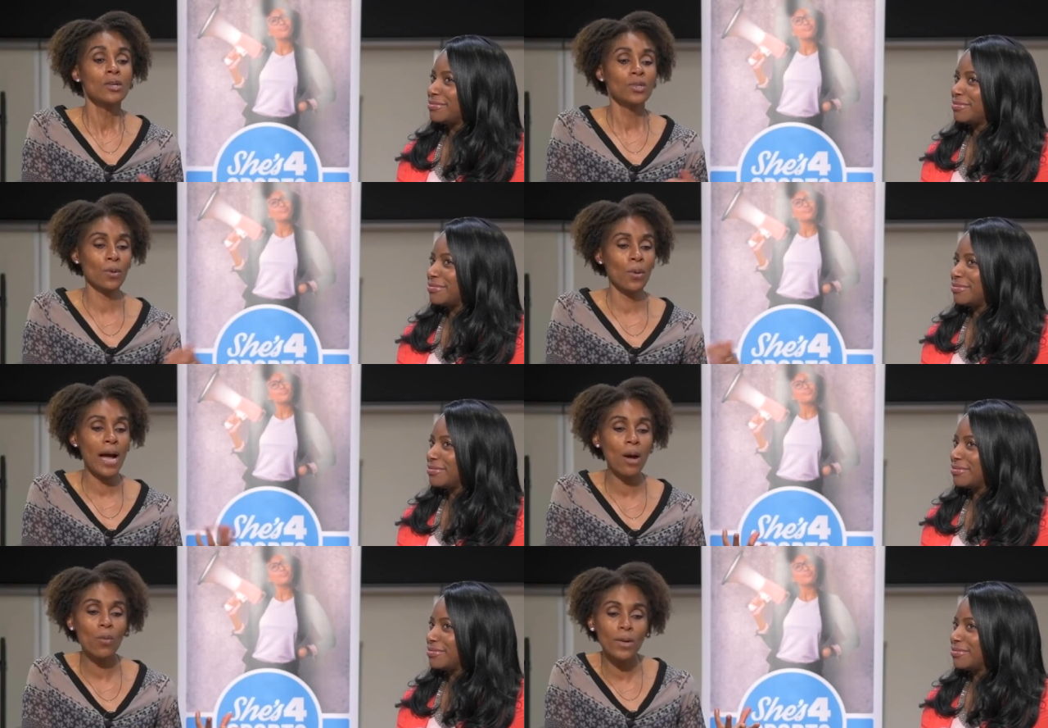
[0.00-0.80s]
Speaker 1: So
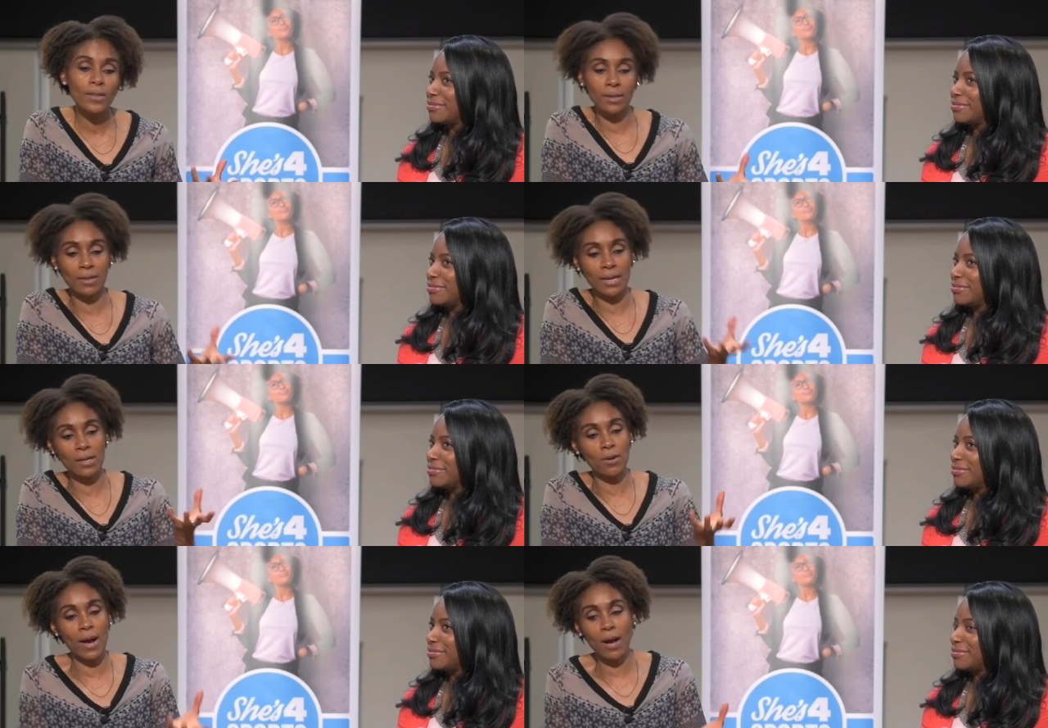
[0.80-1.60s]
how was it that
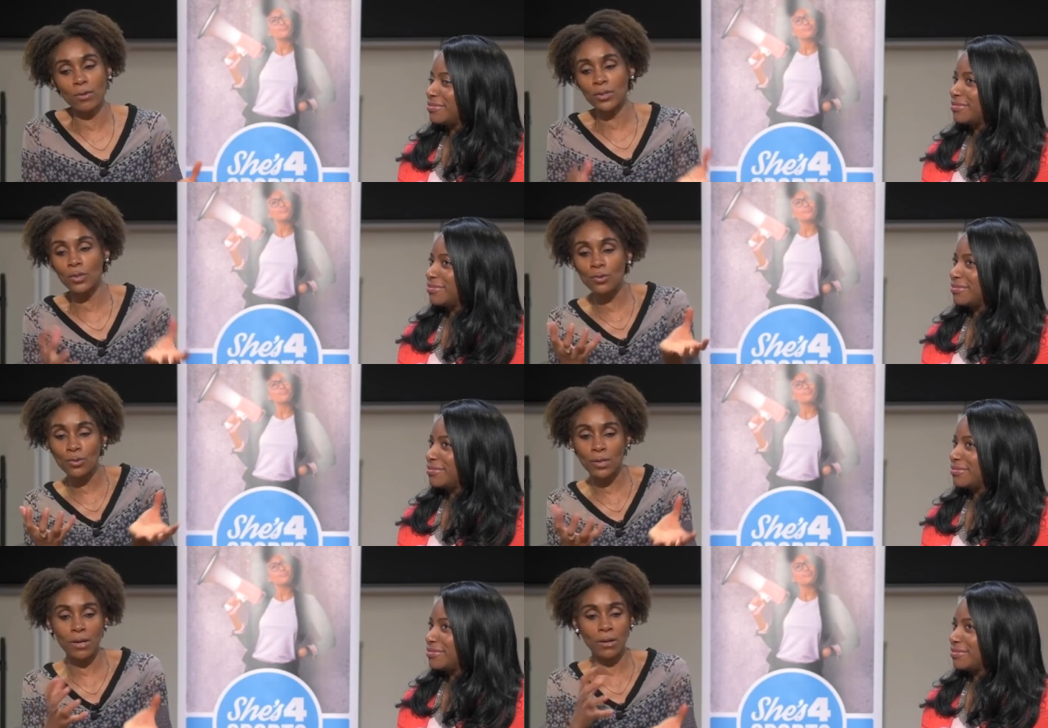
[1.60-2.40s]
you know? How could you
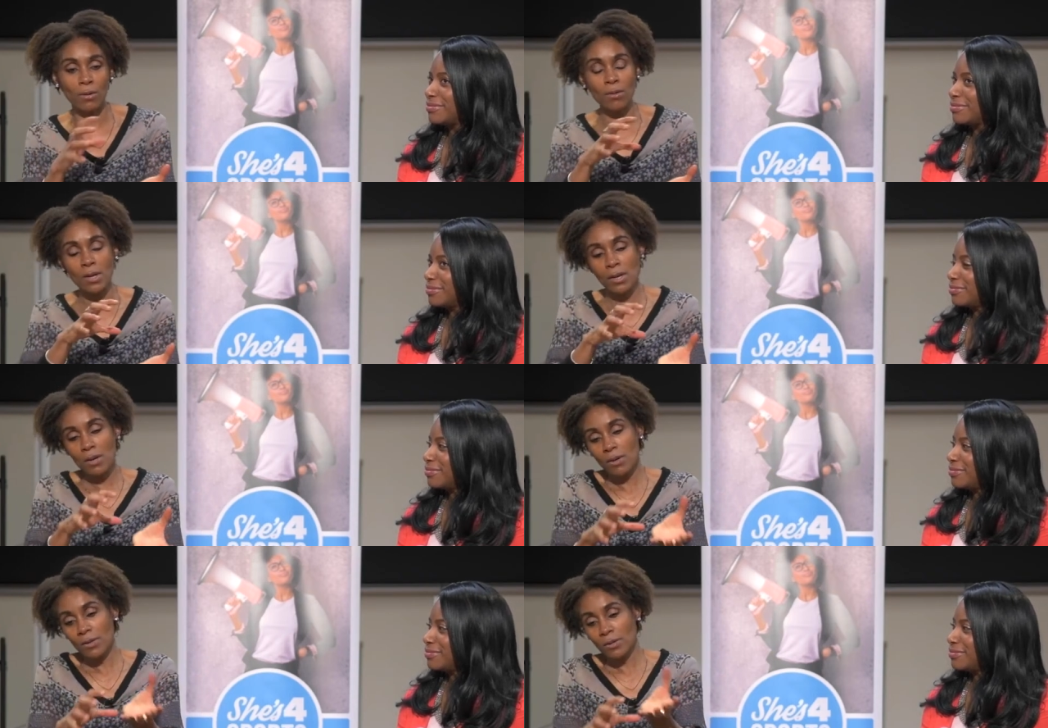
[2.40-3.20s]
you know
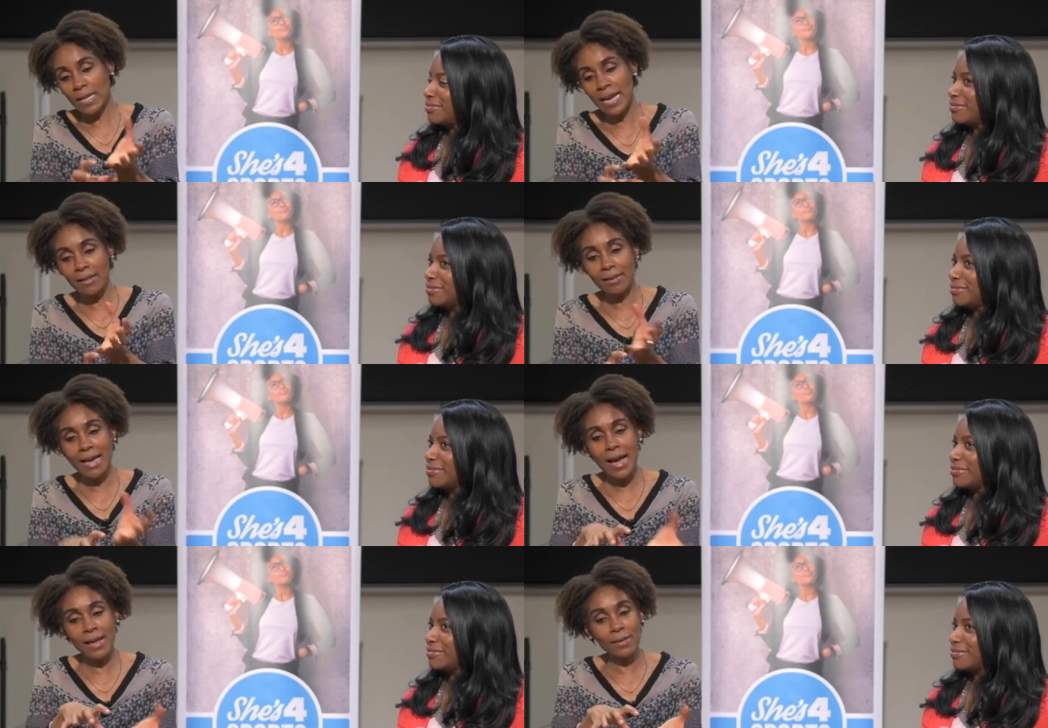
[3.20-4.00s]
take
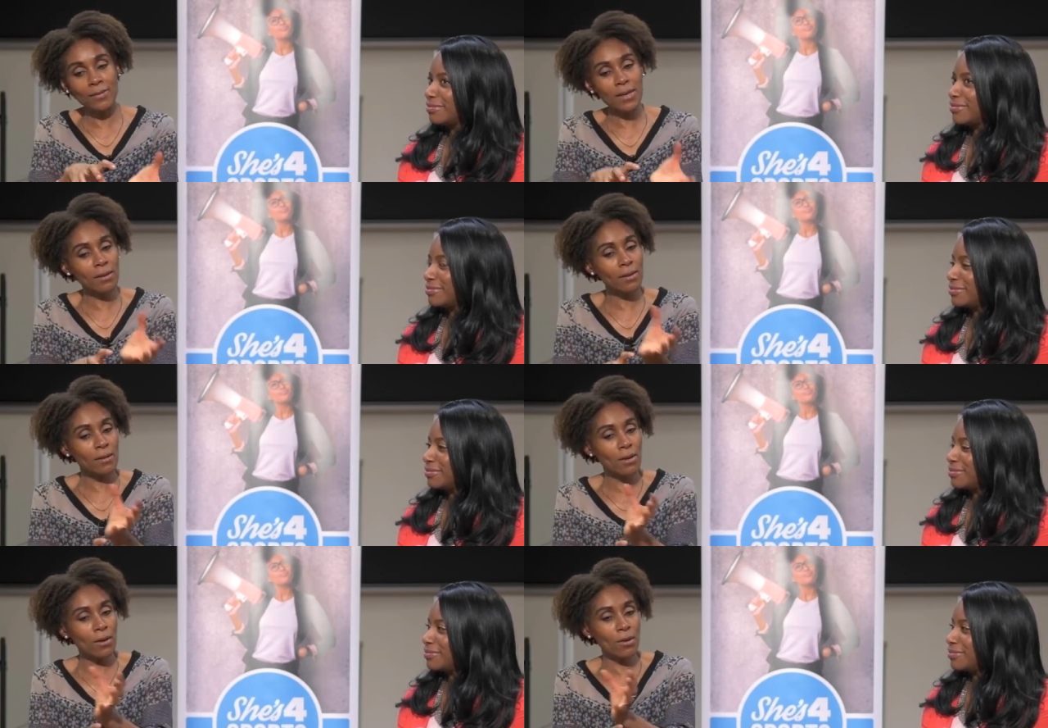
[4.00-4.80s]
that and then
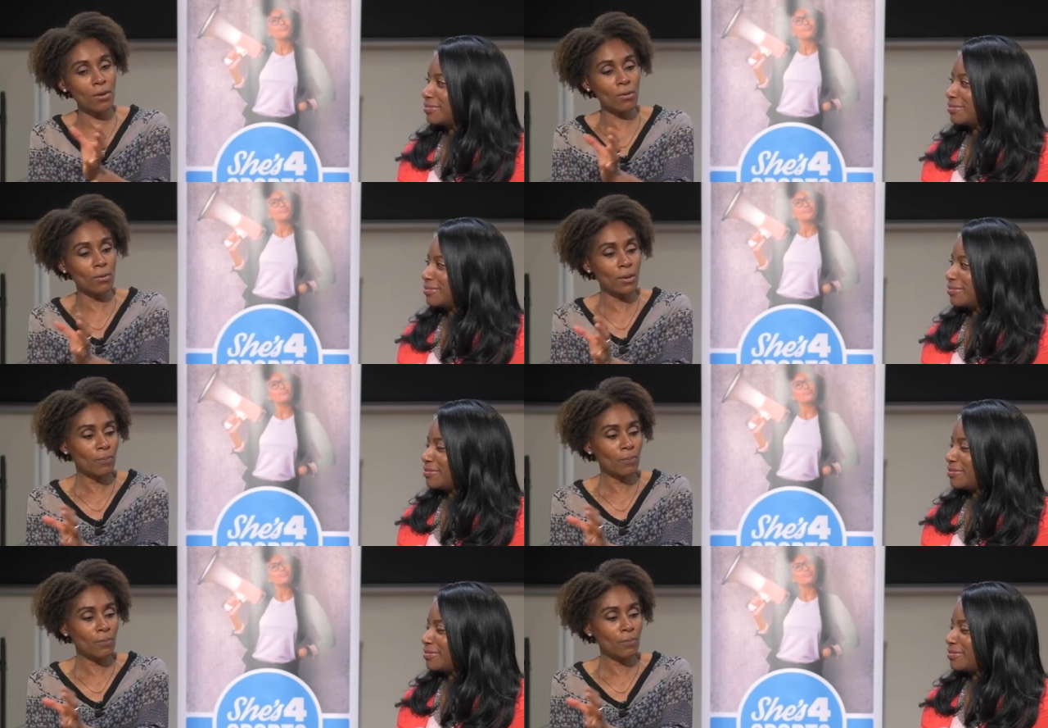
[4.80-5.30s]
you know?